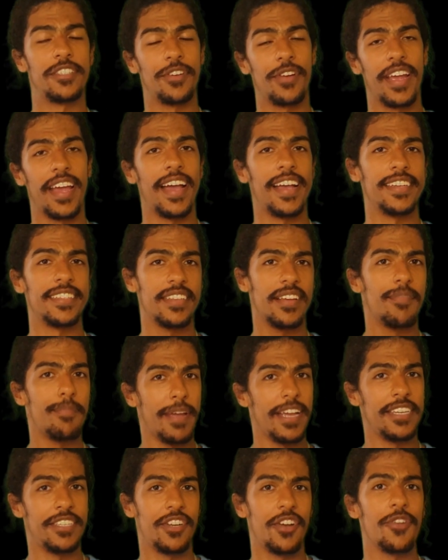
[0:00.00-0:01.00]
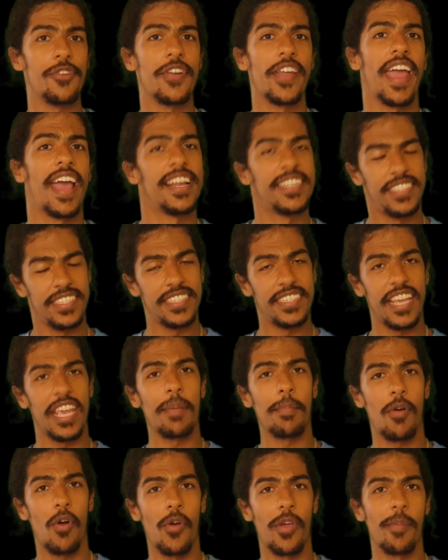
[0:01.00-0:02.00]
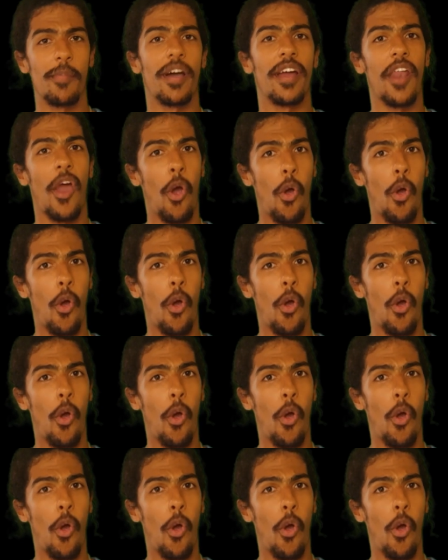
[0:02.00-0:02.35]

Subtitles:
So guys, make sure you catch the same Pokemon